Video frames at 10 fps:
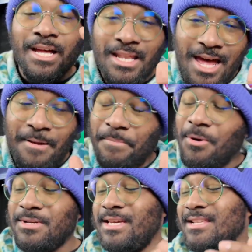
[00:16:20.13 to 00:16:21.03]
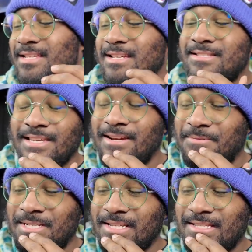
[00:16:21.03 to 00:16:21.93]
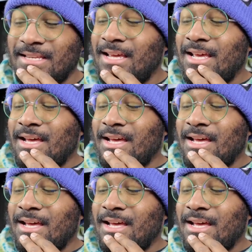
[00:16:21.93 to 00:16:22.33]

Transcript: A lot of Palkia leads here, which is